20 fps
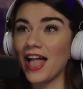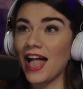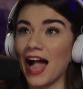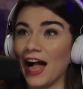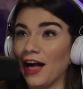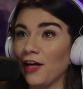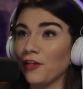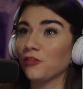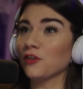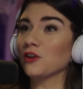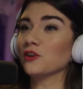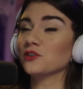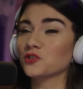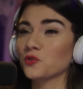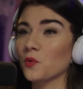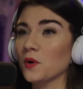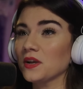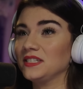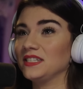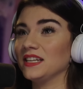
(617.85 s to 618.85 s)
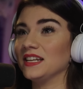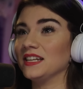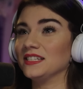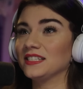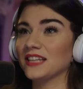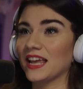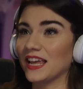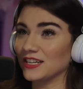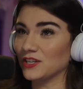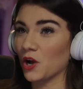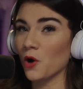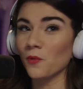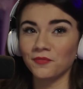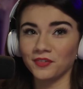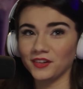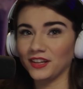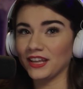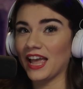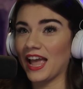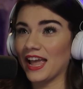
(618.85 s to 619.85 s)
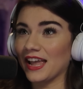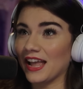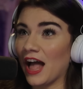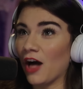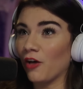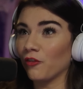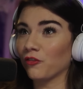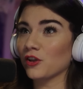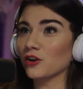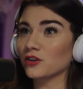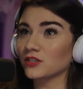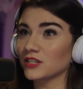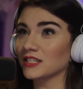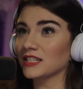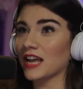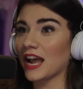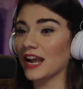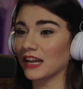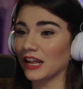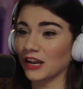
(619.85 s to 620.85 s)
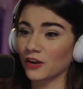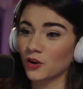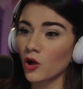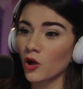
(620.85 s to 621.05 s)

healthier choices and hopefully a healthier society and